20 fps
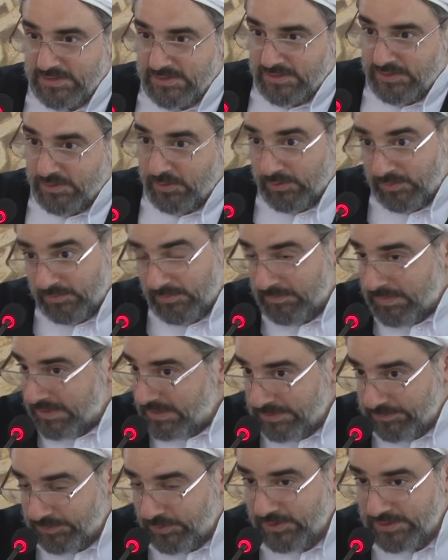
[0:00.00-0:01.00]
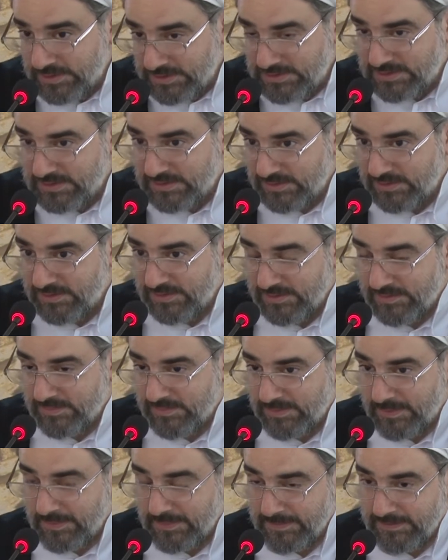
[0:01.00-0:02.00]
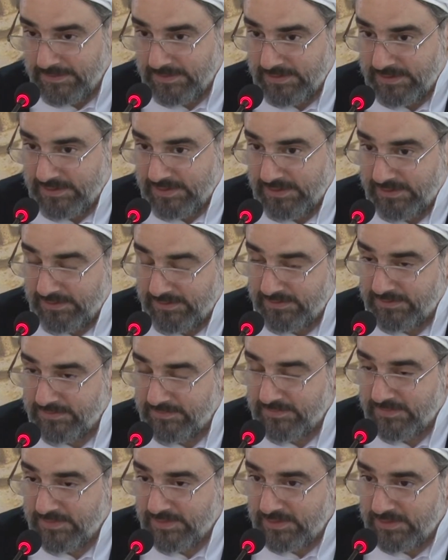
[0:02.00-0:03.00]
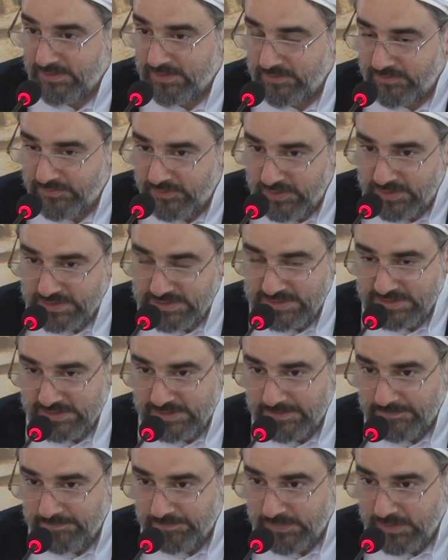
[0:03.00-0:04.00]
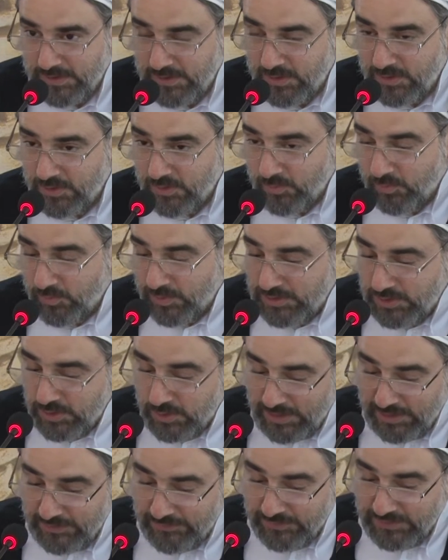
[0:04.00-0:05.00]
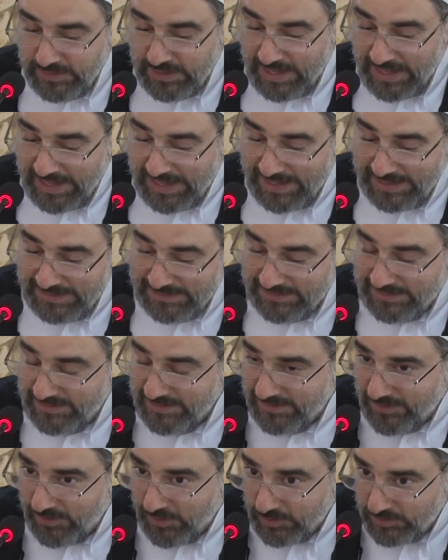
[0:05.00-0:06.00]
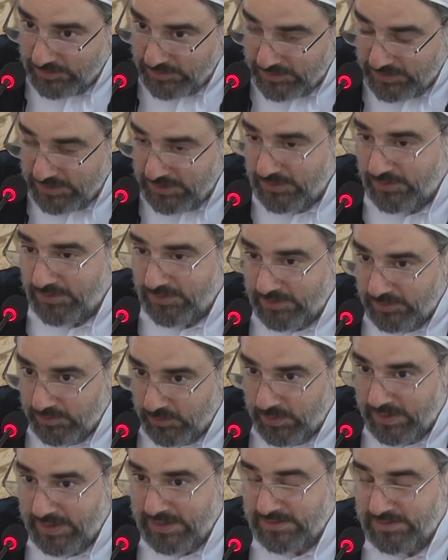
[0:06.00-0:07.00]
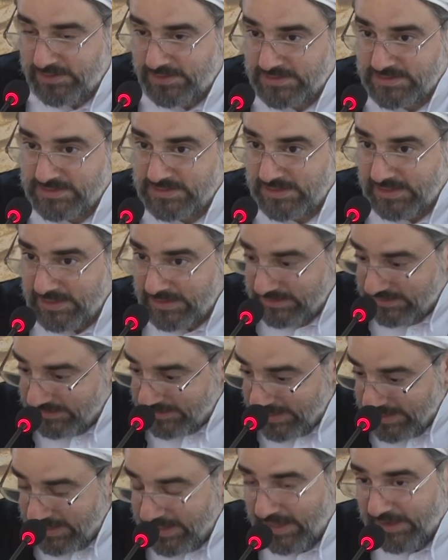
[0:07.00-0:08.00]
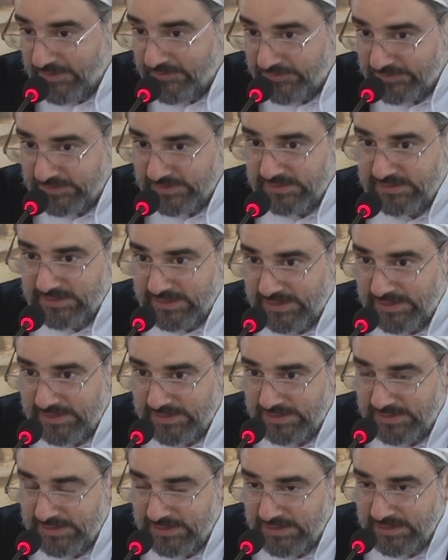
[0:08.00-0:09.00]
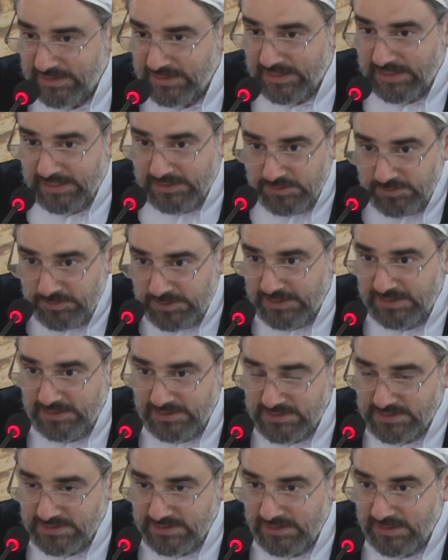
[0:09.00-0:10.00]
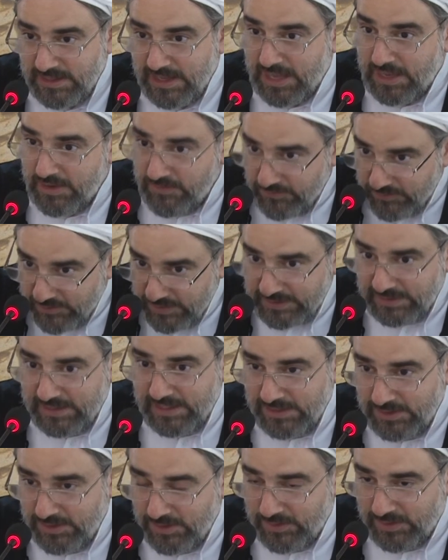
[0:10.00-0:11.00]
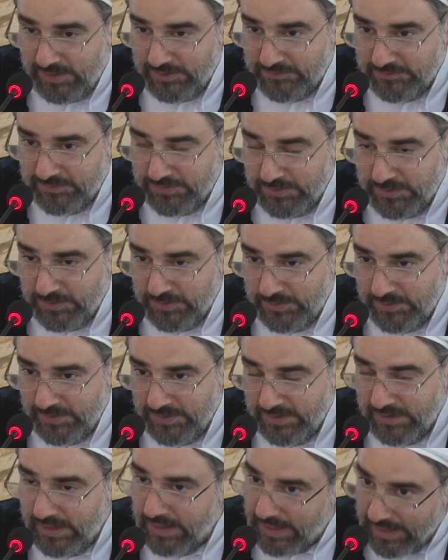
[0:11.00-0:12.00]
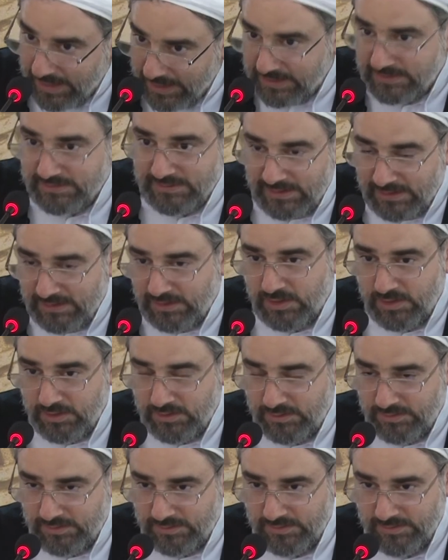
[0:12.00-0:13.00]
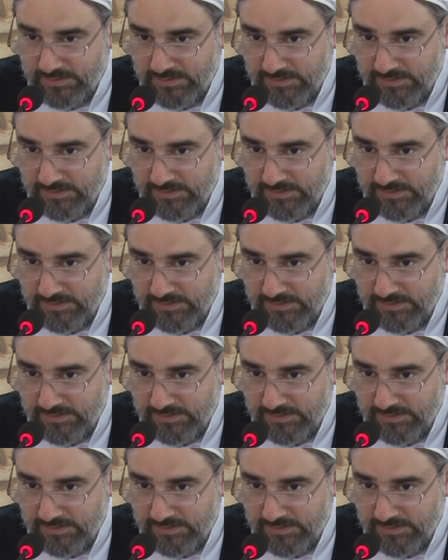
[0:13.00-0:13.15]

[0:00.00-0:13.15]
There are many points here. First, when you have to add on to your awareness day after day, it means every day you have to act and learn.